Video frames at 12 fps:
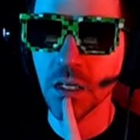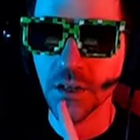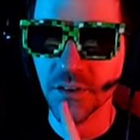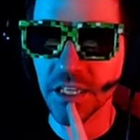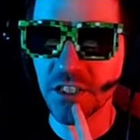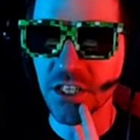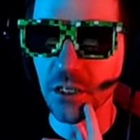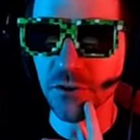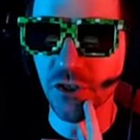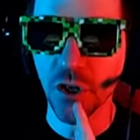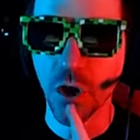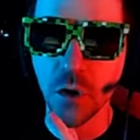They shall
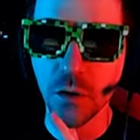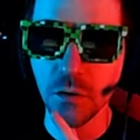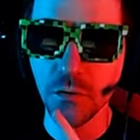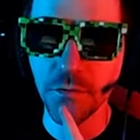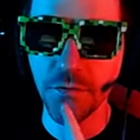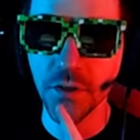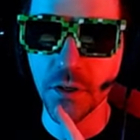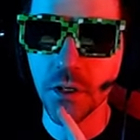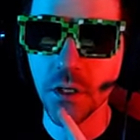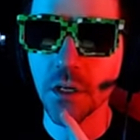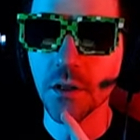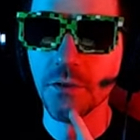solve
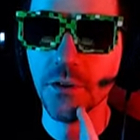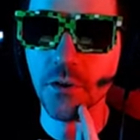the